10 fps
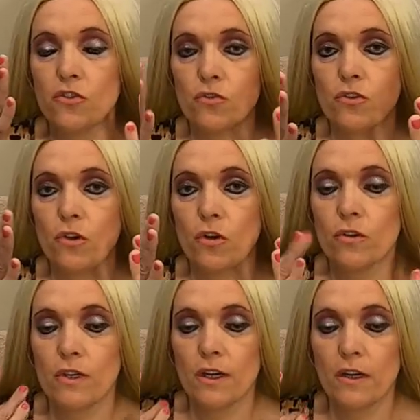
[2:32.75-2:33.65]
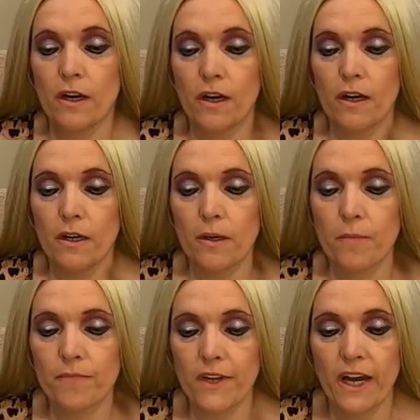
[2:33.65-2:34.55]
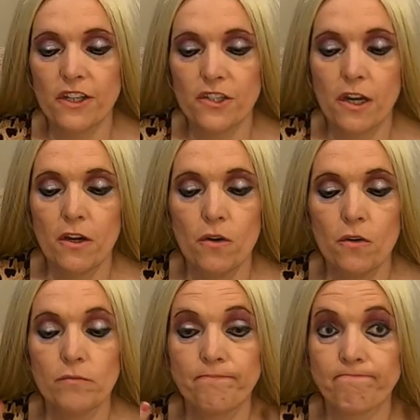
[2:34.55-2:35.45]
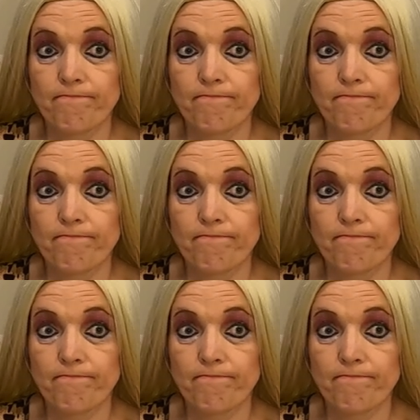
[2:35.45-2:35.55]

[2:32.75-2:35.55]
two-tone eyeshadow.